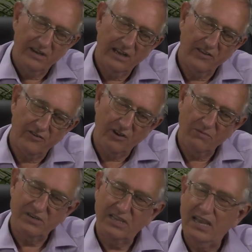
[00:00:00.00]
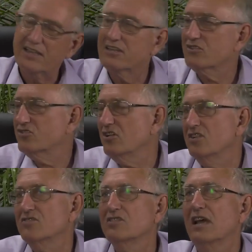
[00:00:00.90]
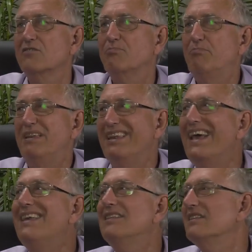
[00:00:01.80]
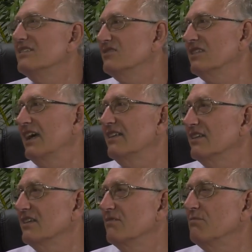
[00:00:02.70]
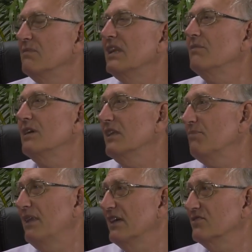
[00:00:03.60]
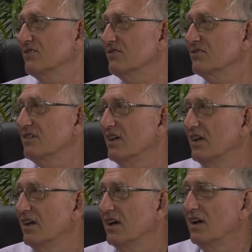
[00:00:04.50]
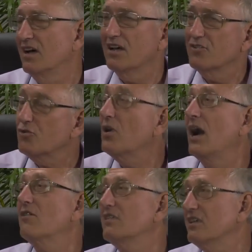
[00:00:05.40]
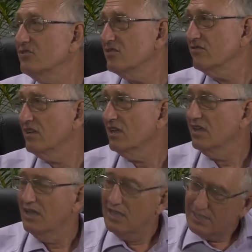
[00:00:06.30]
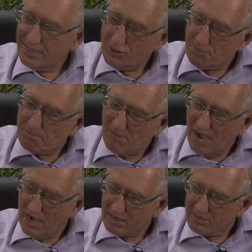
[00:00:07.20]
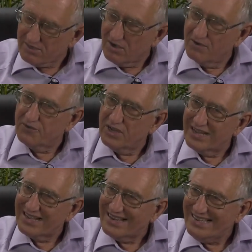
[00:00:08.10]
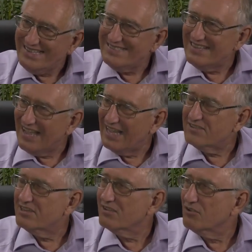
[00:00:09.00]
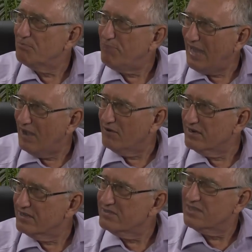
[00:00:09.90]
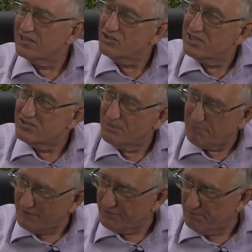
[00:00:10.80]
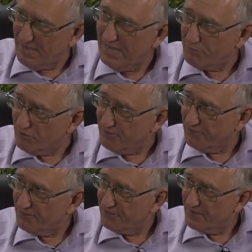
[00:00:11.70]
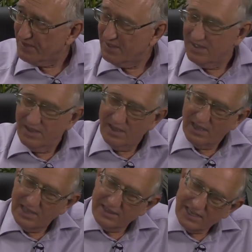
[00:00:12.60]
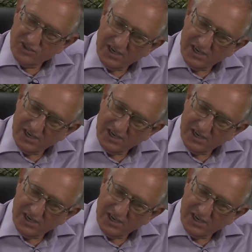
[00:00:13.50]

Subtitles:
Now, the Roman Catholic Church has plainly stated in many, many places throughout history that the mark of her ecclesiastical power is that she is above the Bible, and that